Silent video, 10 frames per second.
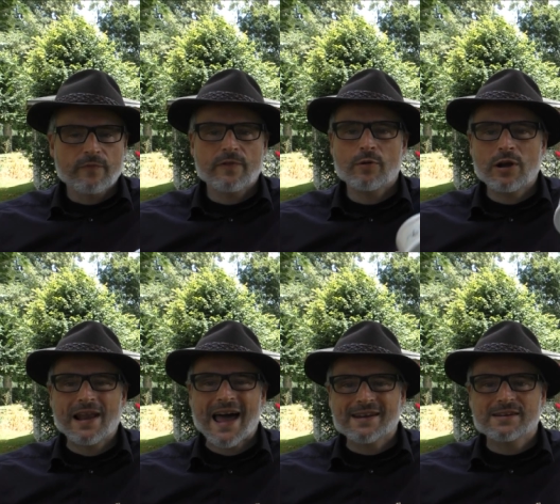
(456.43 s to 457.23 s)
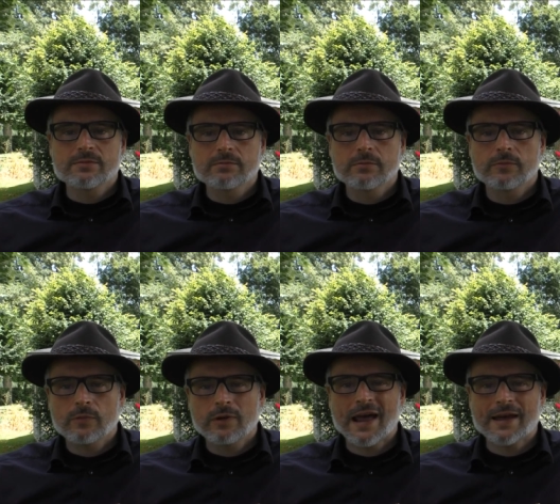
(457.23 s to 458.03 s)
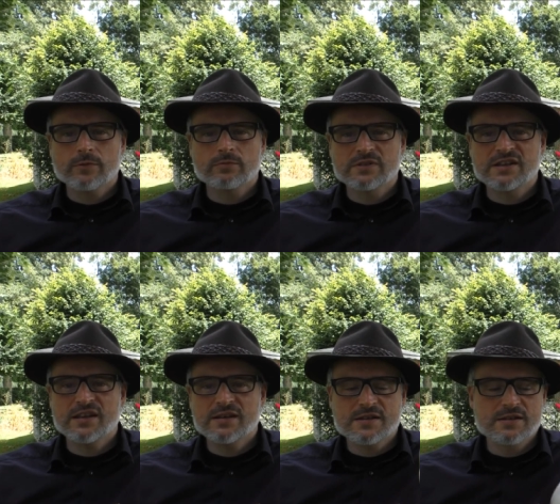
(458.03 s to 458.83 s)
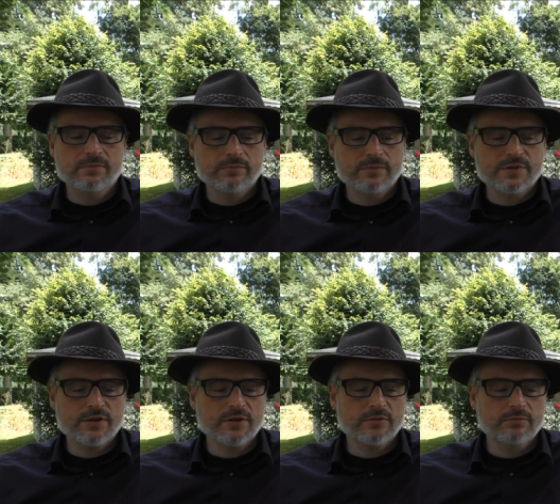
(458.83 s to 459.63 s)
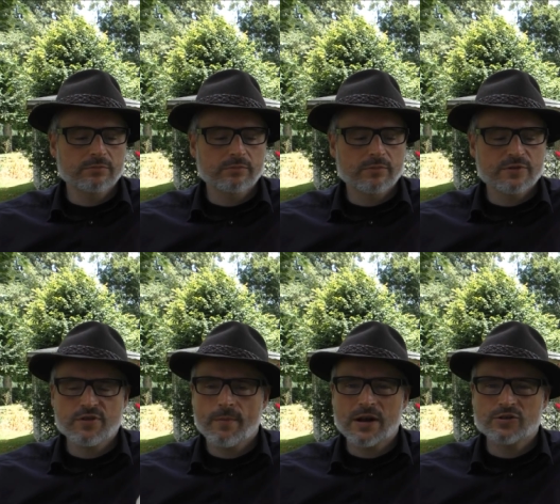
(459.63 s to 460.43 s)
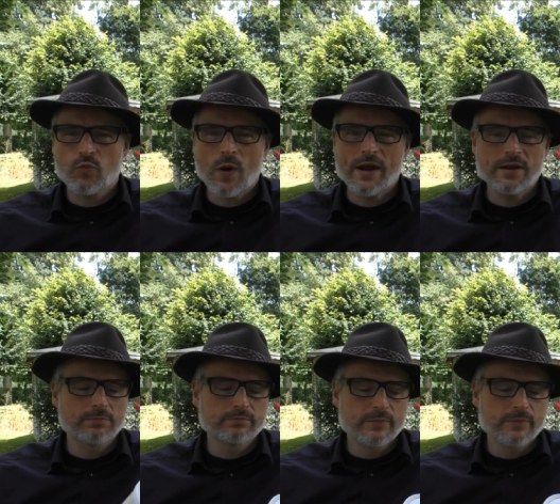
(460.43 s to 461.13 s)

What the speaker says: Very light tins, so it's not much weight.